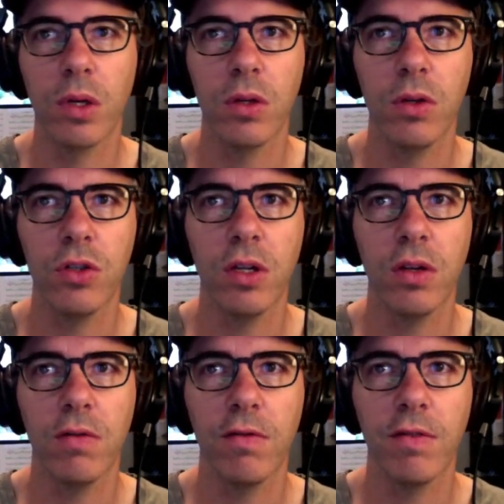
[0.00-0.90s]

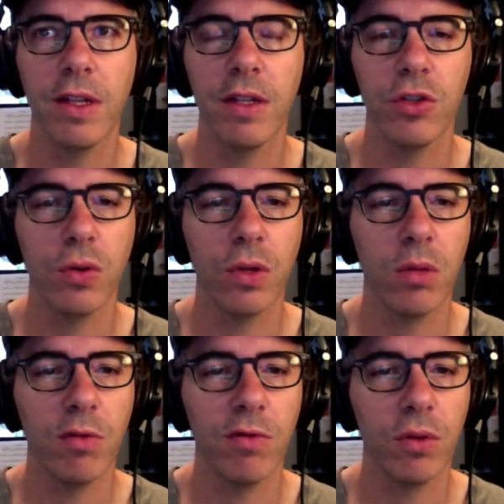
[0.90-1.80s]
usually fairly shortly
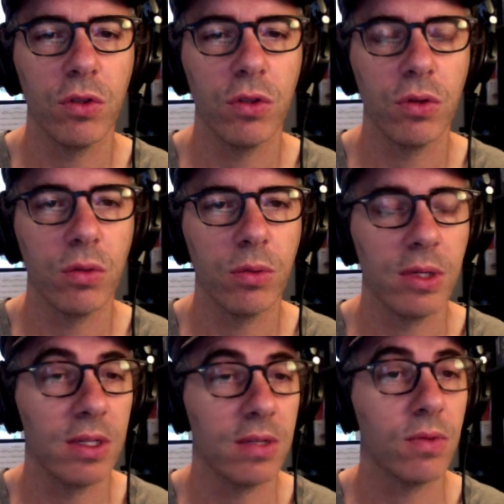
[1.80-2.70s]
before the tutorial, but it
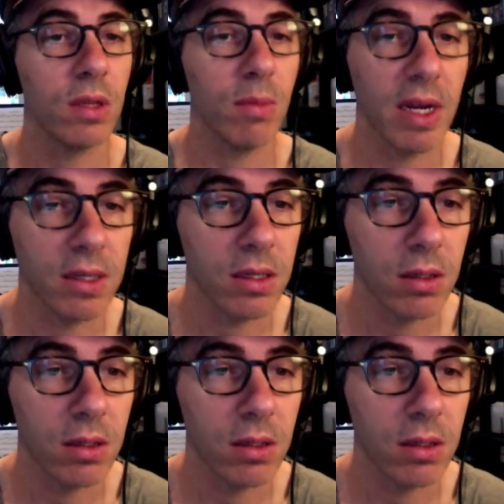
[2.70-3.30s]
doesn't really matter.